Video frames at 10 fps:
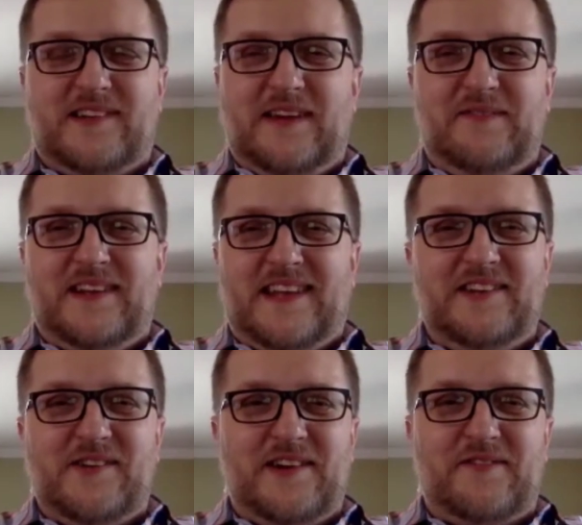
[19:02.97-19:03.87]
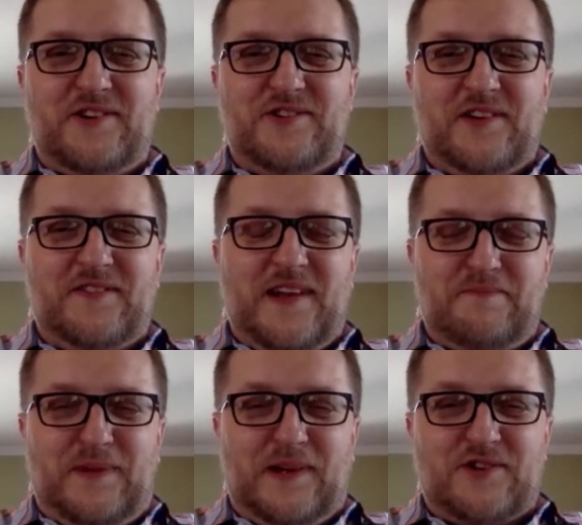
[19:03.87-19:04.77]
gave me a 10-year anniversary of that
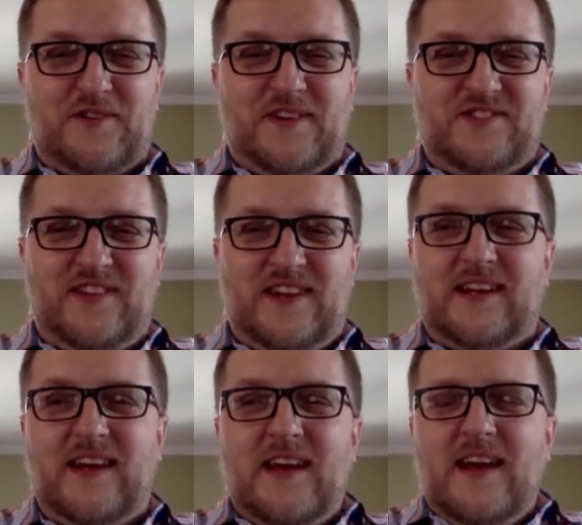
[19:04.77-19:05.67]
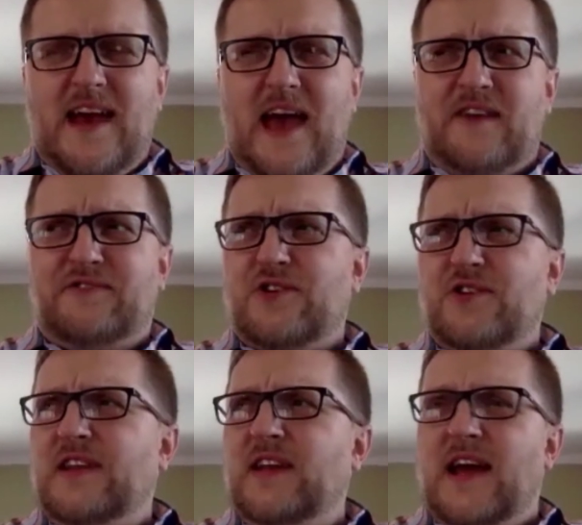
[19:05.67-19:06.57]
picture of us sitting after
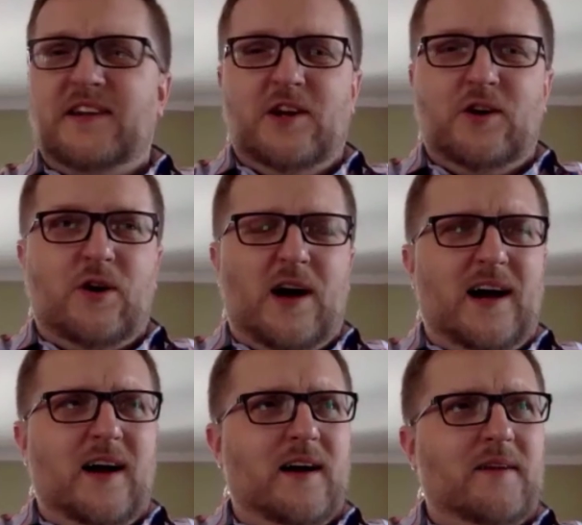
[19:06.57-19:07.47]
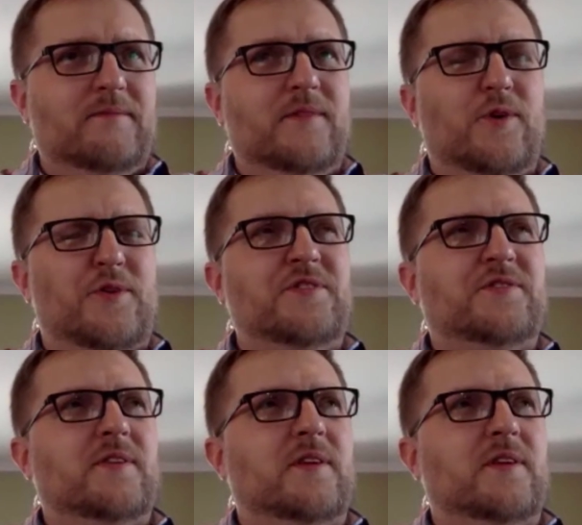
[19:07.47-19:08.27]
the NEO Northeast